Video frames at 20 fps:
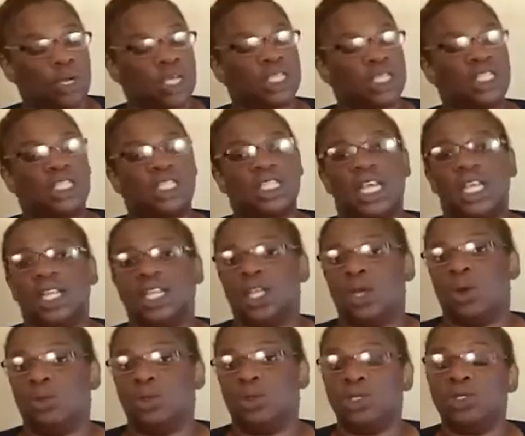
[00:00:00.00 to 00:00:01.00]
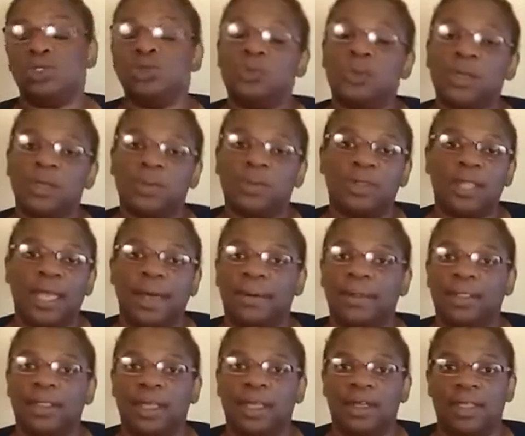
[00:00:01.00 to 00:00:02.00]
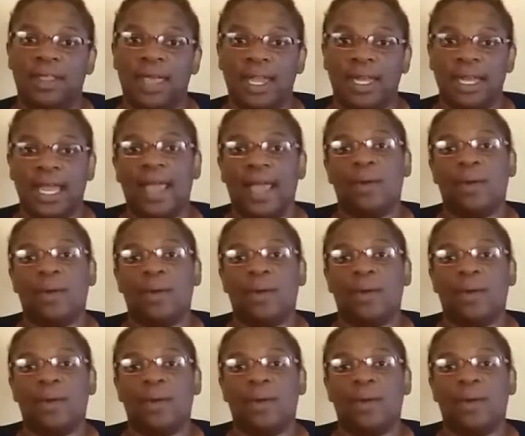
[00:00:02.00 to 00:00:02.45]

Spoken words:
She said the only 2 people that were there that night